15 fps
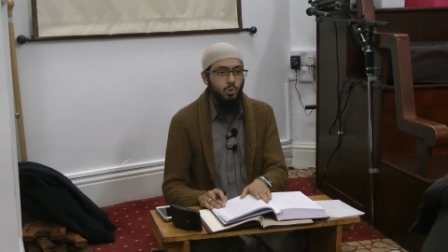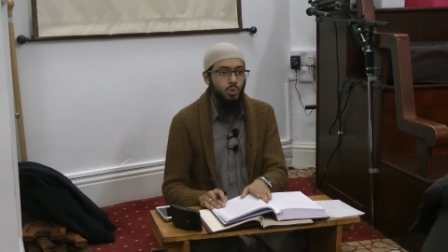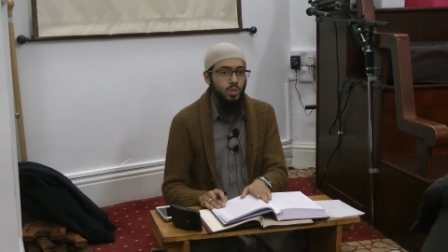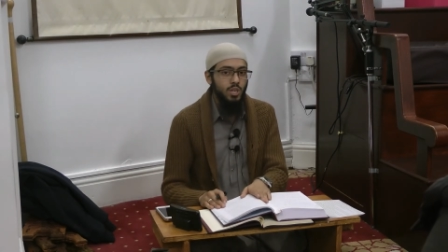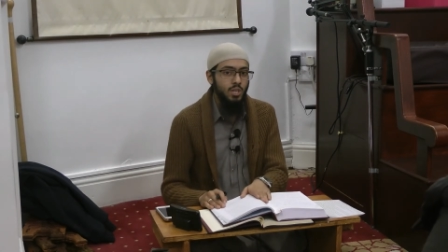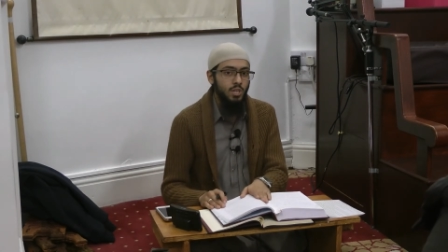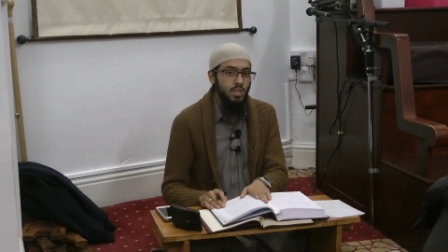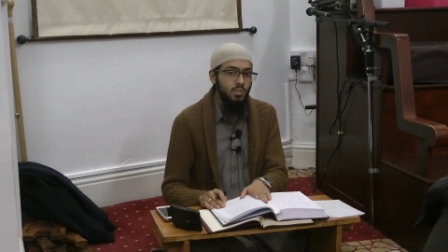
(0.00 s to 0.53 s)
who
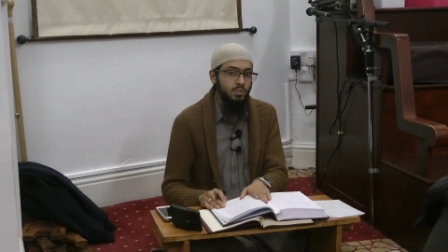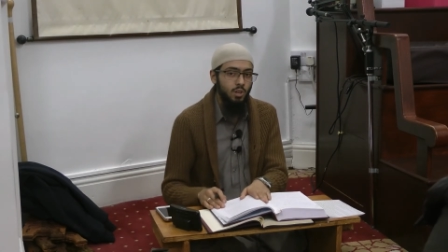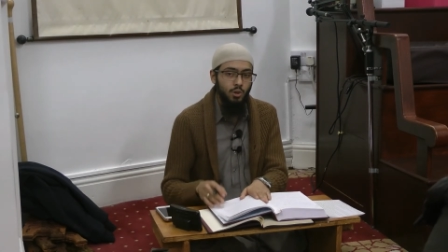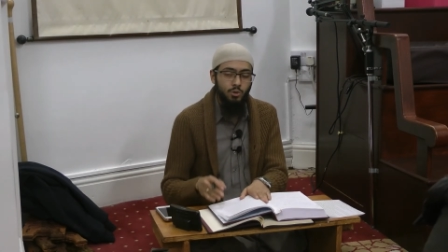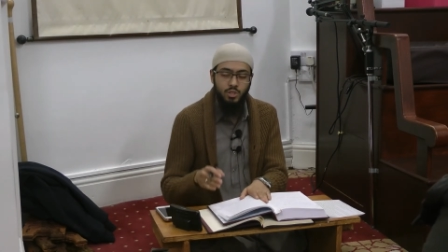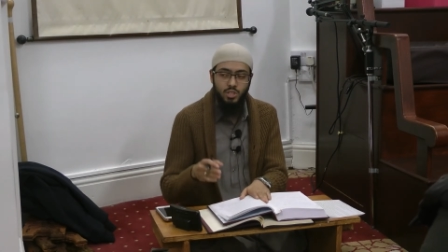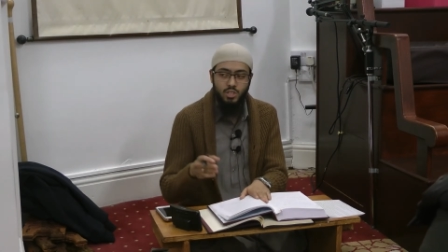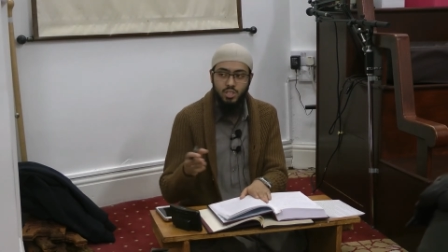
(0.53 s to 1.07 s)
is not
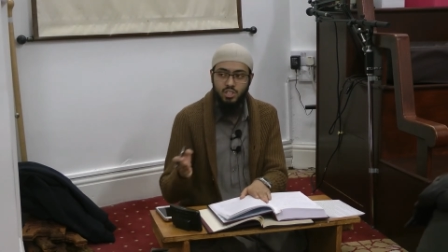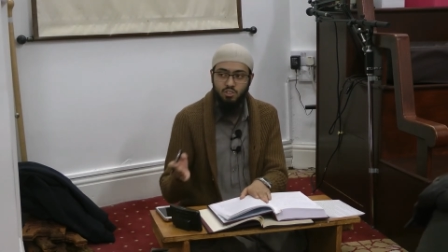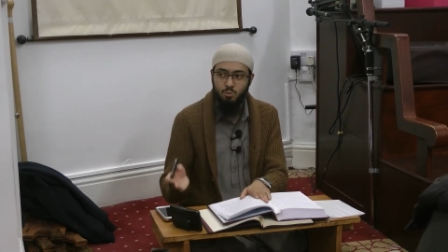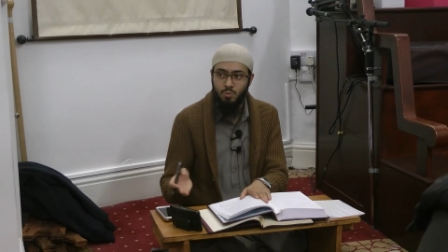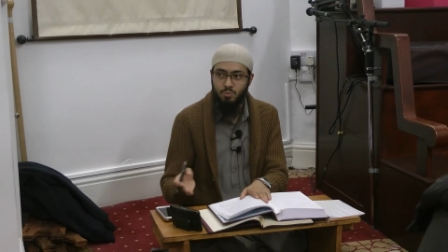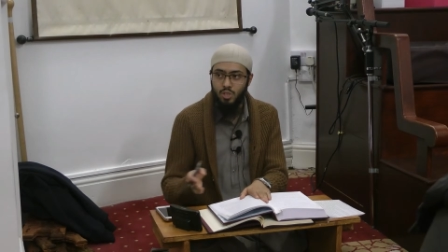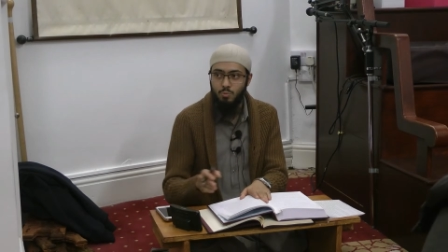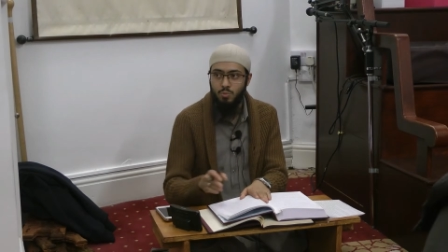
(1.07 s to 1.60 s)
only the teacher of
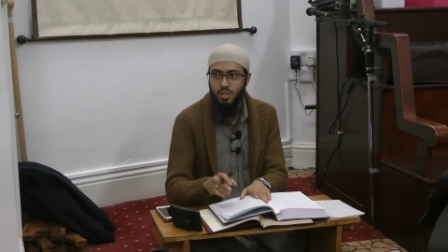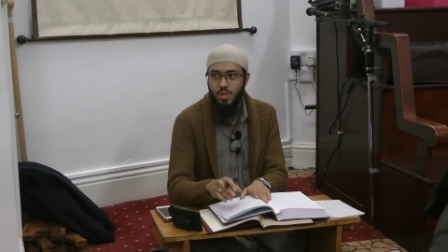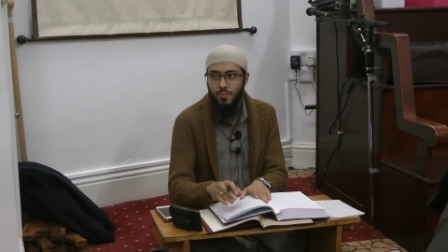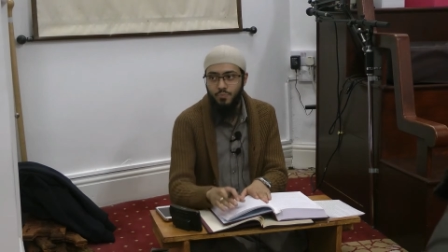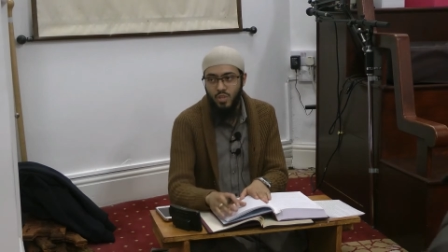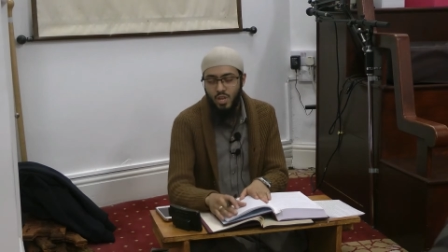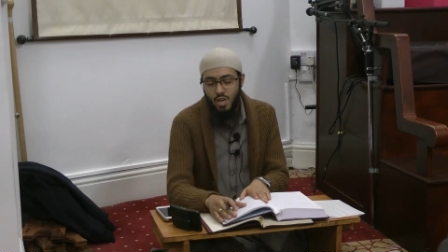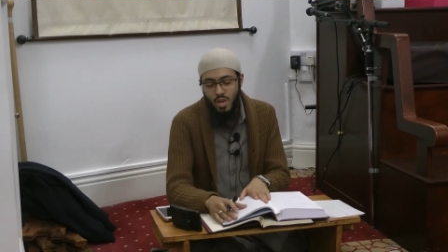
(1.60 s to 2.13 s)
Imam Tirmidhi,
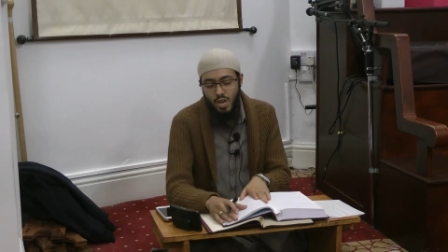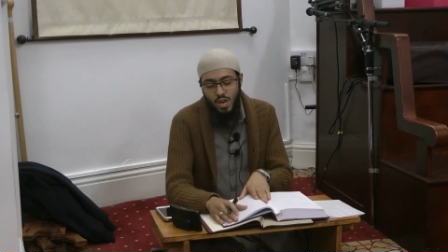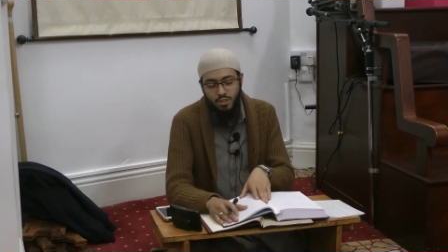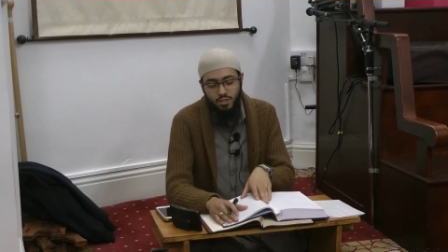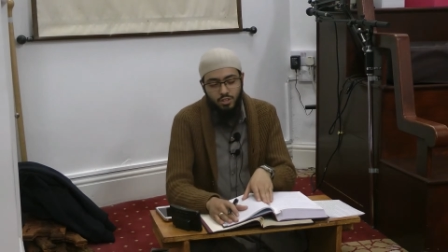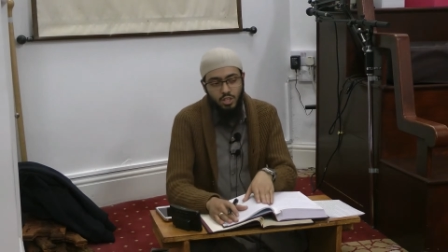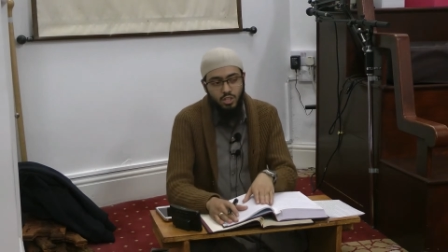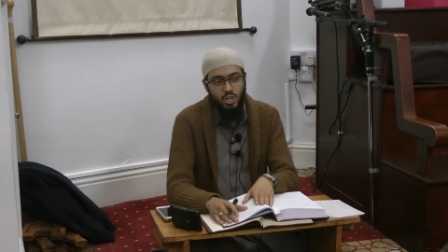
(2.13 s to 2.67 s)
he
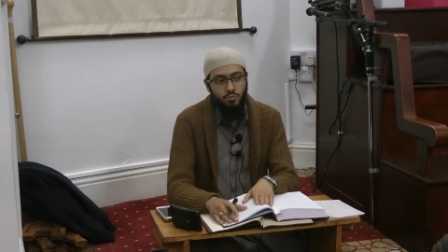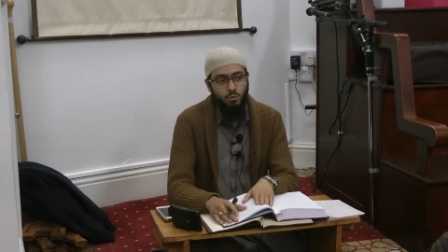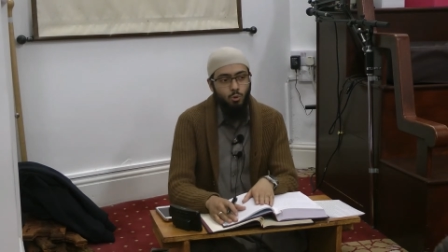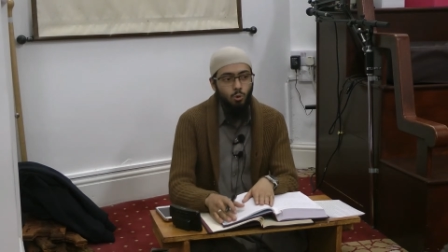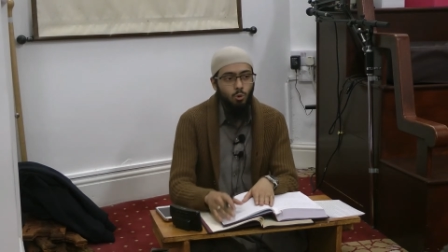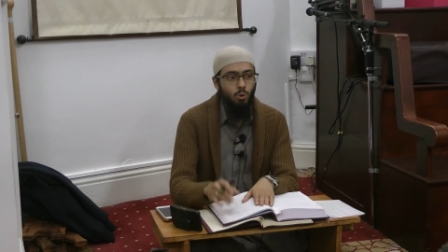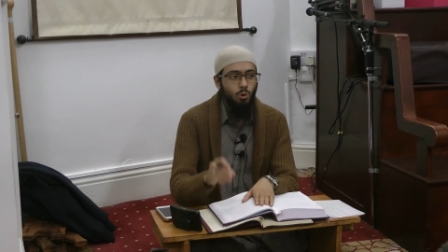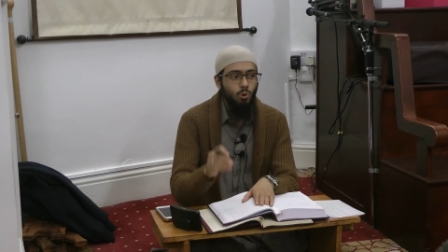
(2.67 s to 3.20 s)
is the teacher of
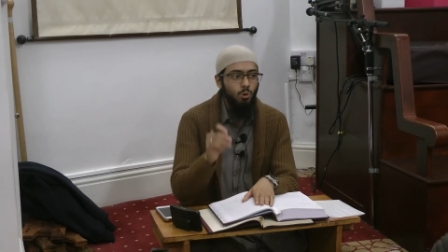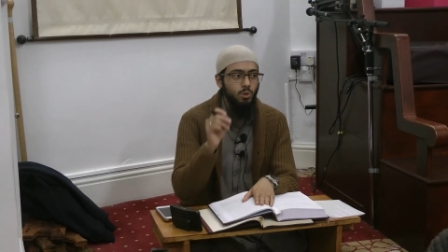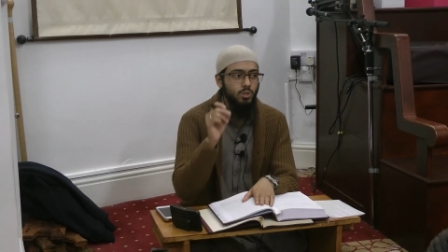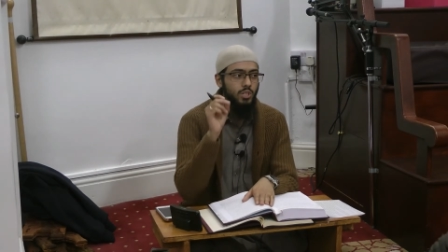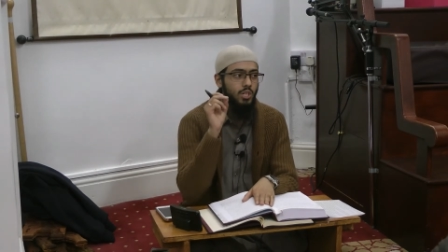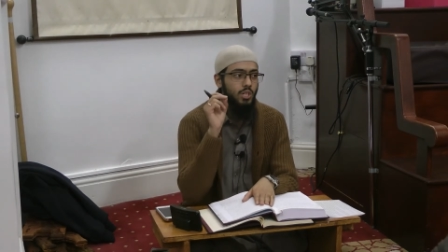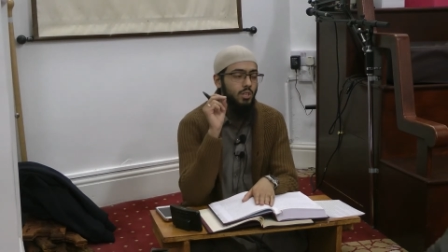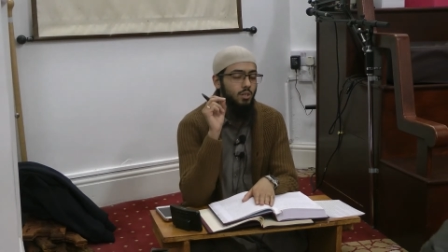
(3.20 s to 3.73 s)
all
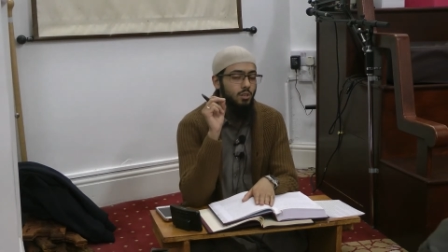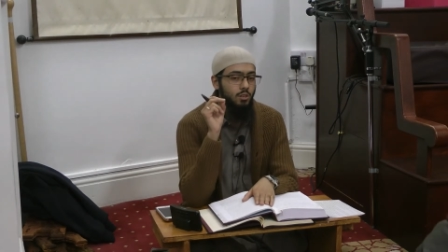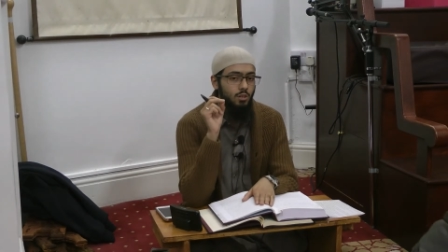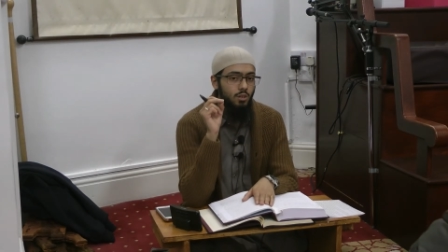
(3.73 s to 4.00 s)
the